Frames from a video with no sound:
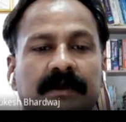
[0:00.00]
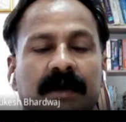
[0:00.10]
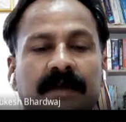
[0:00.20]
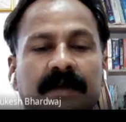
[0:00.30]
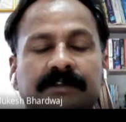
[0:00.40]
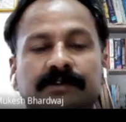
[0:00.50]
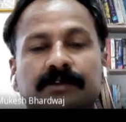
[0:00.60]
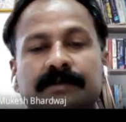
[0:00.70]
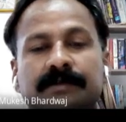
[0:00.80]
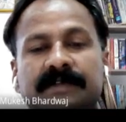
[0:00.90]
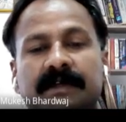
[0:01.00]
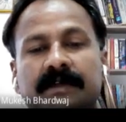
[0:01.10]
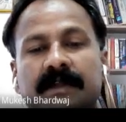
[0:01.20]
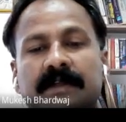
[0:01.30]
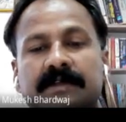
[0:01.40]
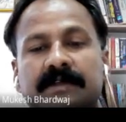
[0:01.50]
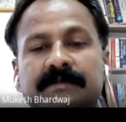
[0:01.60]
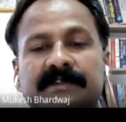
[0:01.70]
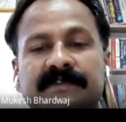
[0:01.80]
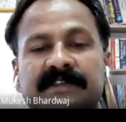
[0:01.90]
Isotopes are atoms
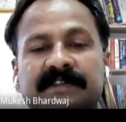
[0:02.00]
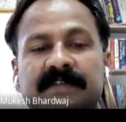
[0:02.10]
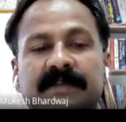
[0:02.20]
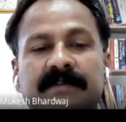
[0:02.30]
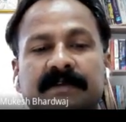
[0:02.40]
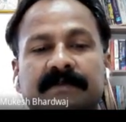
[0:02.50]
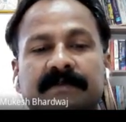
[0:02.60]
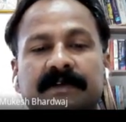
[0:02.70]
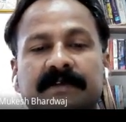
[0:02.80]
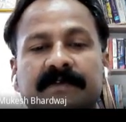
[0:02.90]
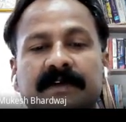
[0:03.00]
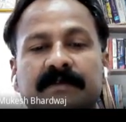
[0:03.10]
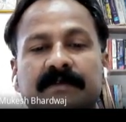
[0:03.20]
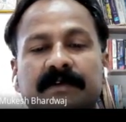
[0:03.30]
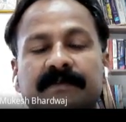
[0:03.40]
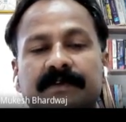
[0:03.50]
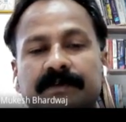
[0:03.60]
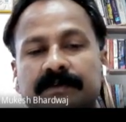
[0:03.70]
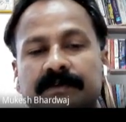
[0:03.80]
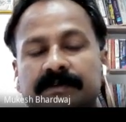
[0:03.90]
of same element with different number of
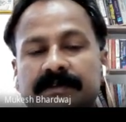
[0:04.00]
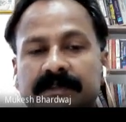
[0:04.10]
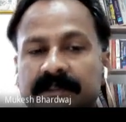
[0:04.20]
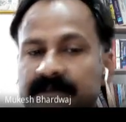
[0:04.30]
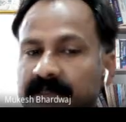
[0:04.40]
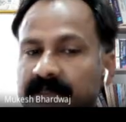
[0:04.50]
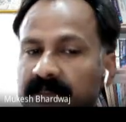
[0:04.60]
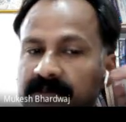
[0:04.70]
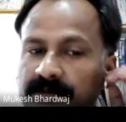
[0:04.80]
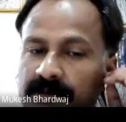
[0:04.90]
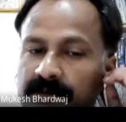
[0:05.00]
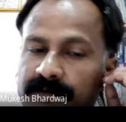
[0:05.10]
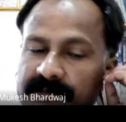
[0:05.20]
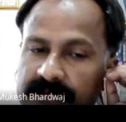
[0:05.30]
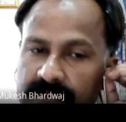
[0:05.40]
neutrons. Yes, isotopes,